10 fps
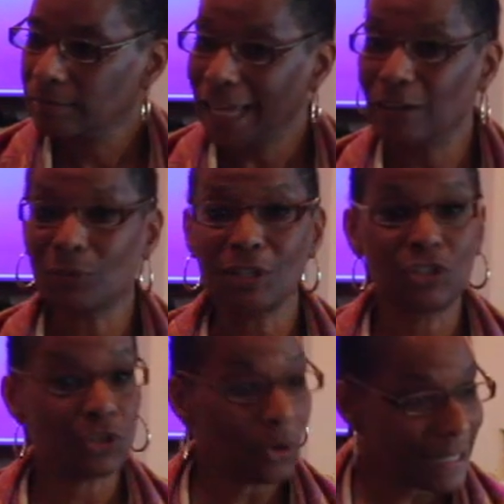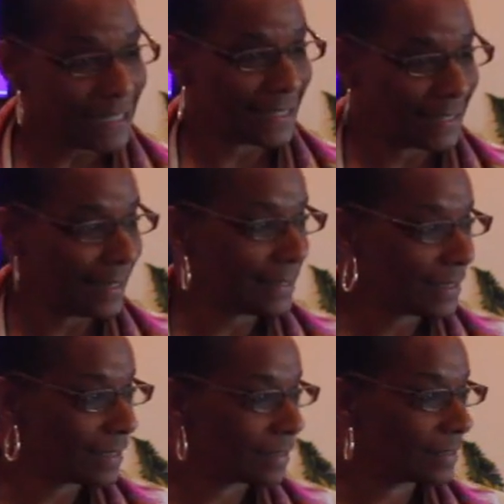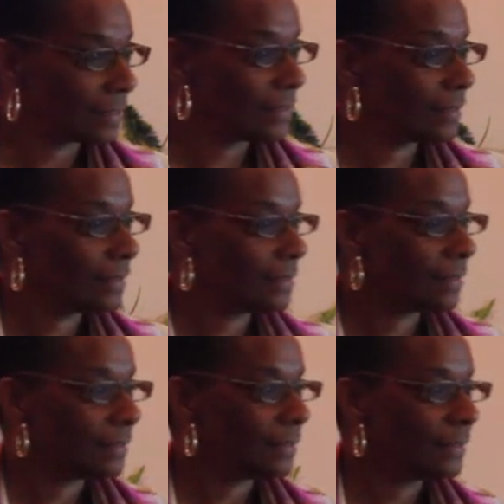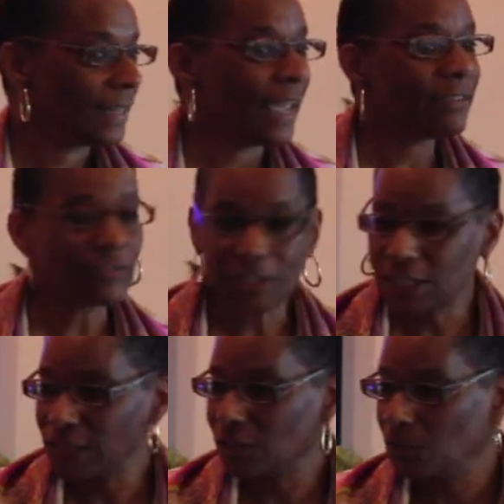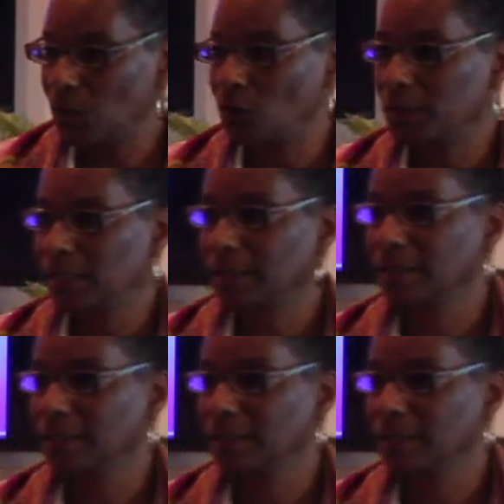and rejoice in it every single moment